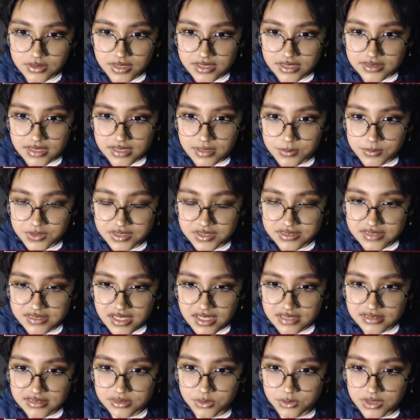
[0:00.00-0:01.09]
who is
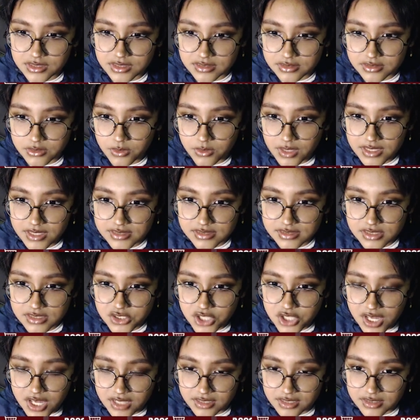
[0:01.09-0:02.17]
obsessed with this
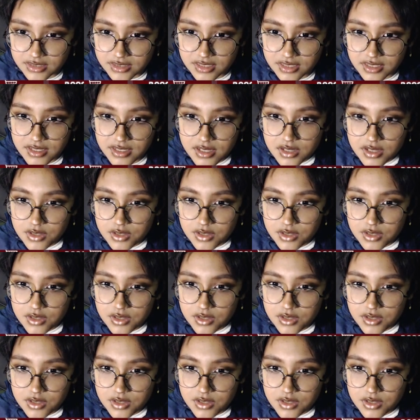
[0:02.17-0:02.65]
crazy janitor.